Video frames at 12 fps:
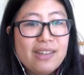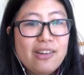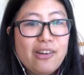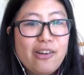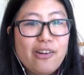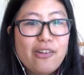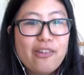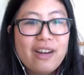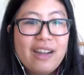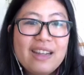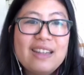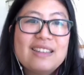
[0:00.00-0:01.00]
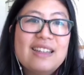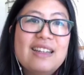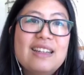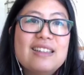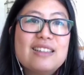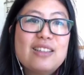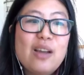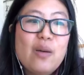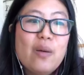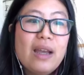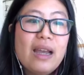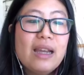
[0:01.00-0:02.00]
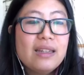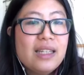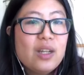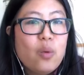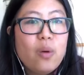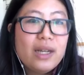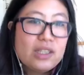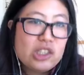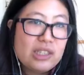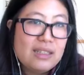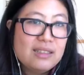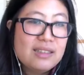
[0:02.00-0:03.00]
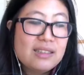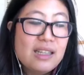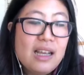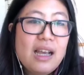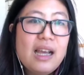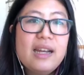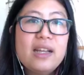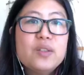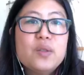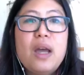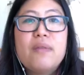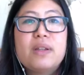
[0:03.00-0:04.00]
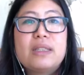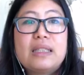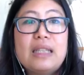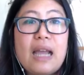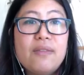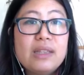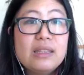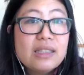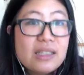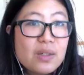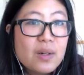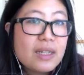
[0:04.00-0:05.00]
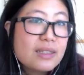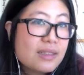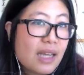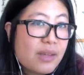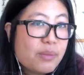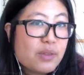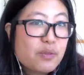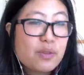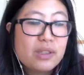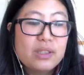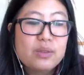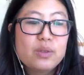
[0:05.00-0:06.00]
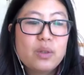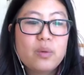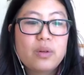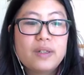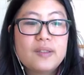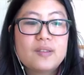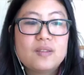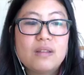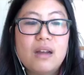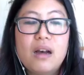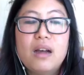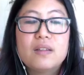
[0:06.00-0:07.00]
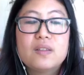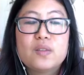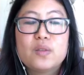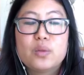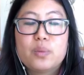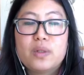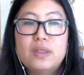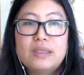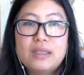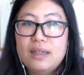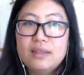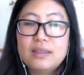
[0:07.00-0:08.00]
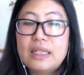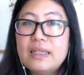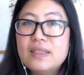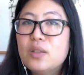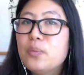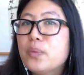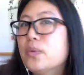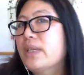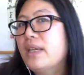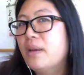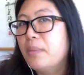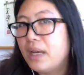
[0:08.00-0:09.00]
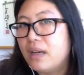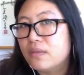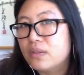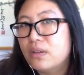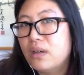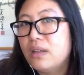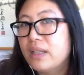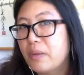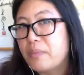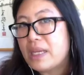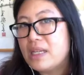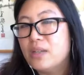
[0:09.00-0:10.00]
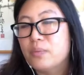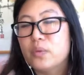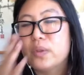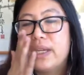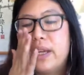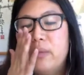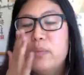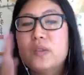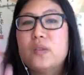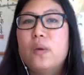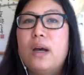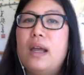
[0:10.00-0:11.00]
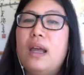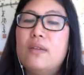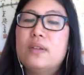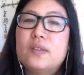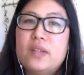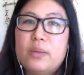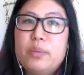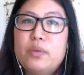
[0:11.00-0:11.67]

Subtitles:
All right. So any questions? And I also have a little assignment for you. Don't worry, it's not super intense. It is a boot camp after all, like a mini boot camp. So I have an assignment